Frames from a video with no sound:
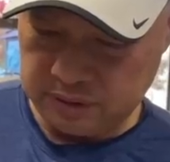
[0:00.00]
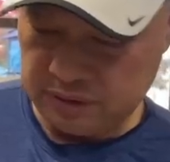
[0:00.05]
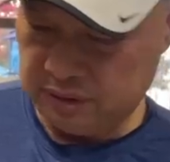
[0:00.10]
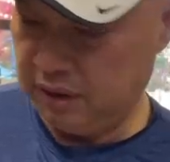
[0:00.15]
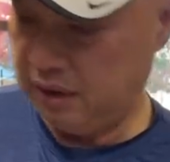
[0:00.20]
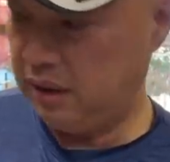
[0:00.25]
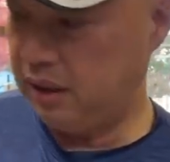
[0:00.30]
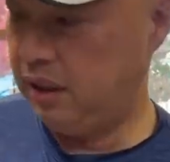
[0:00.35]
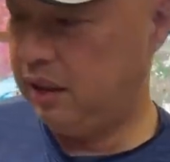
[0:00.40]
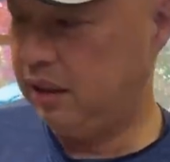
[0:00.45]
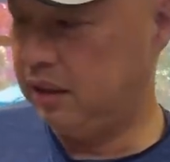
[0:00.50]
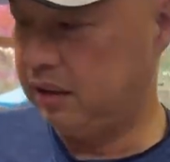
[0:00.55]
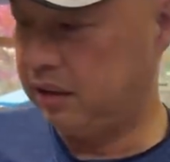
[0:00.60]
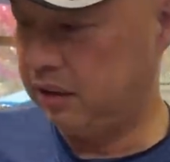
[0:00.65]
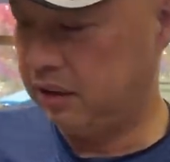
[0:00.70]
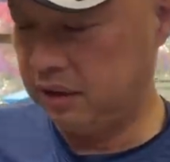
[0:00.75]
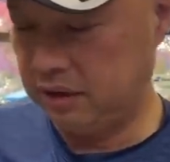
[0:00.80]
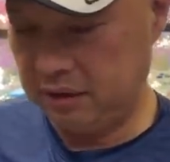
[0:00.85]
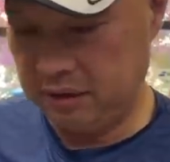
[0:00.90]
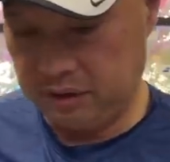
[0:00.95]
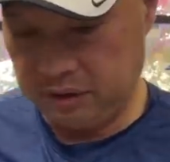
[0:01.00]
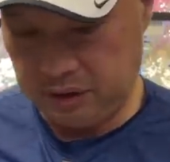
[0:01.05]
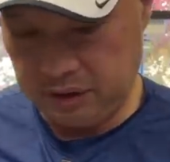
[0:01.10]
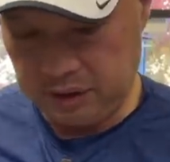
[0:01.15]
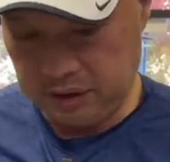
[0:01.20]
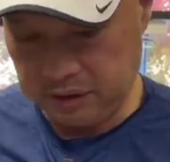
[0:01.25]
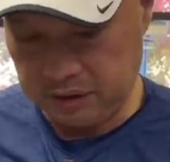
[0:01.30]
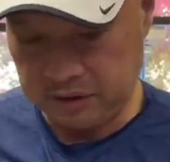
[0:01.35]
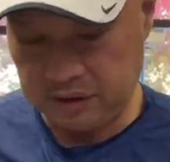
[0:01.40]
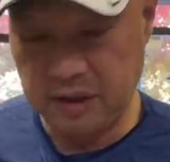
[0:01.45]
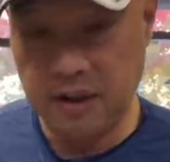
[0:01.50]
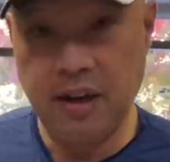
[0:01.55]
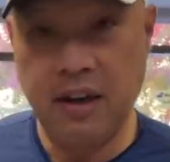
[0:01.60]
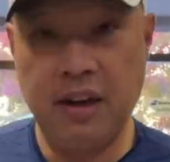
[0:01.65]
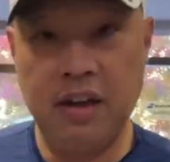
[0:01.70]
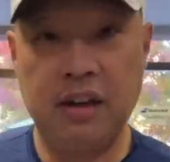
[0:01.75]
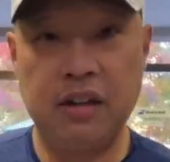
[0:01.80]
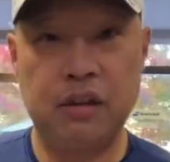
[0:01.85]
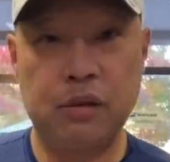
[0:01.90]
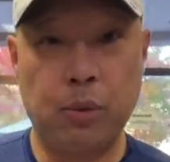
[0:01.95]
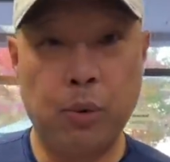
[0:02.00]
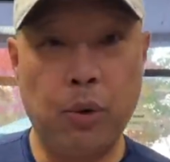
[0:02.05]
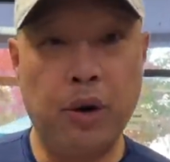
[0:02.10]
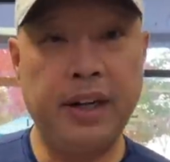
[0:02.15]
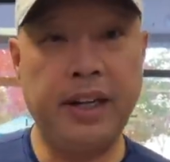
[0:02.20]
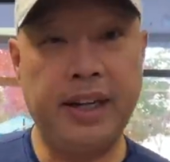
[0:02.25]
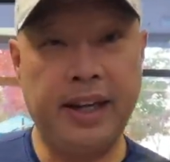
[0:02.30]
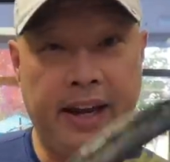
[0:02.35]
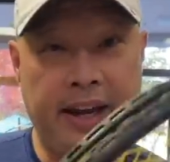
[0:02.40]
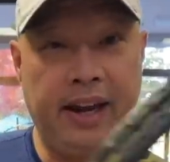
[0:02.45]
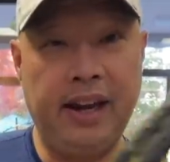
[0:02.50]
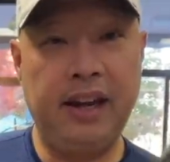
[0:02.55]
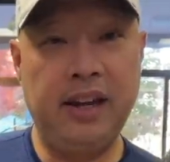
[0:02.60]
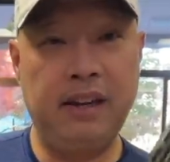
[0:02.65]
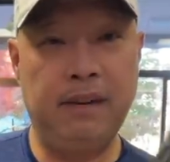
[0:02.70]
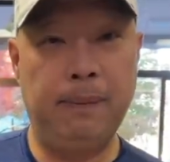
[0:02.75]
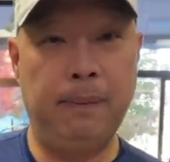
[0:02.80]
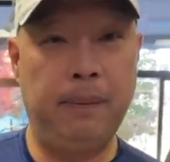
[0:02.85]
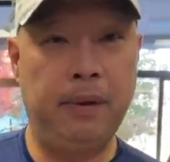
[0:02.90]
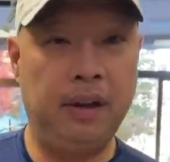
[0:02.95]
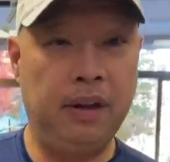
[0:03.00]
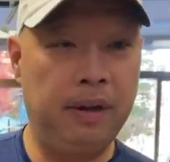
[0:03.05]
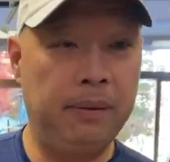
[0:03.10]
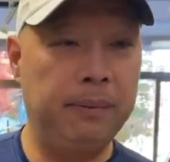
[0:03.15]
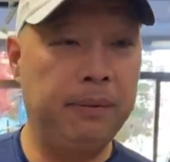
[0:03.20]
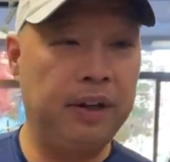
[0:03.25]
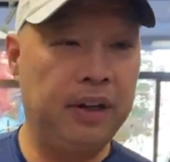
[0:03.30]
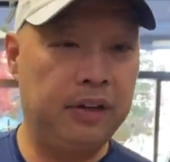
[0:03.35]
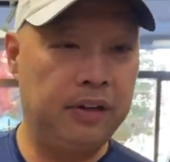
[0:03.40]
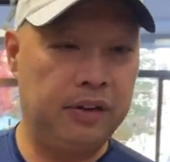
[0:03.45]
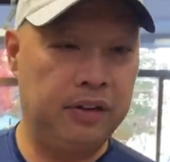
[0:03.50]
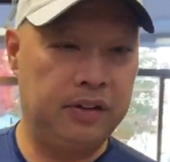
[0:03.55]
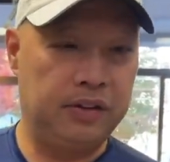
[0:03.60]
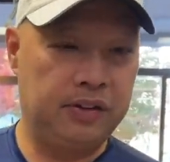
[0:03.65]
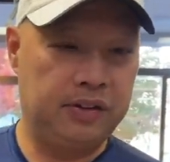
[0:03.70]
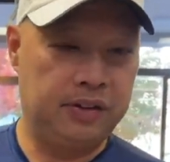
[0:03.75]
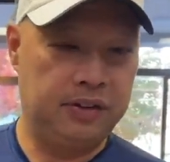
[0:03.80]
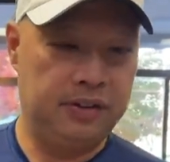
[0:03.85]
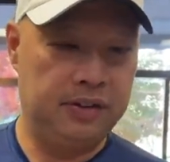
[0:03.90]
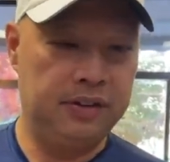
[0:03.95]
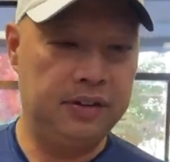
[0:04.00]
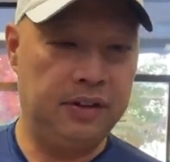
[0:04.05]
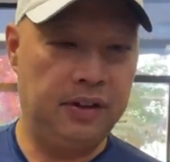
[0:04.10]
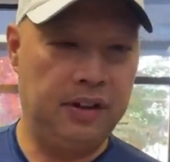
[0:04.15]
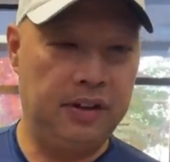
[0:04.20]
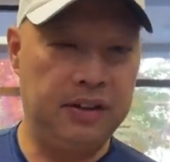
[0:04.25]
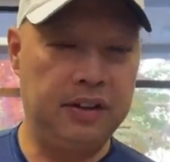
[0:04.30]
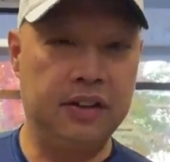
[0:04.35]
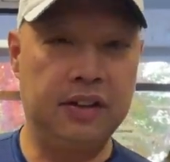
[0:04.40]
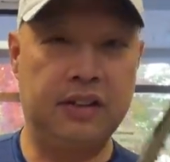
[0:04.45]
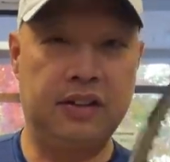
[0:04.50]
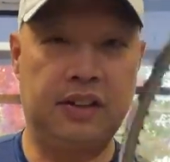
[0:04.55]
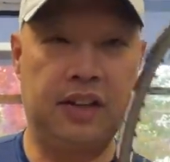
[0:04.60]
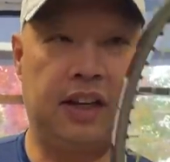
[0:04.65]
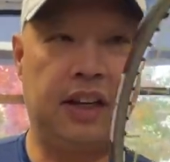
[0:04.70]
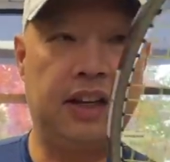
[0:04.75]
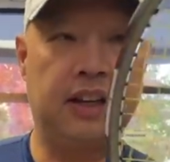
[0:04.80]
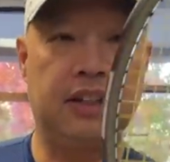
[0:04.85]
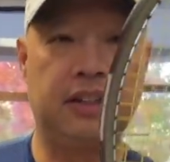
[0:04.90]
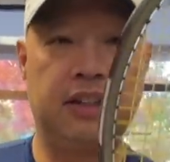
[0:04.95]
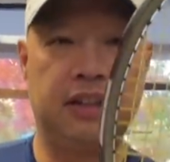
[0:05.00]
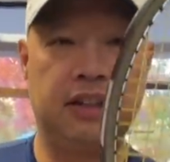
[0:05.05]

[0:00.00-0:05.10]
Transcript: It is. Jeez. 28 millimeters on this thing.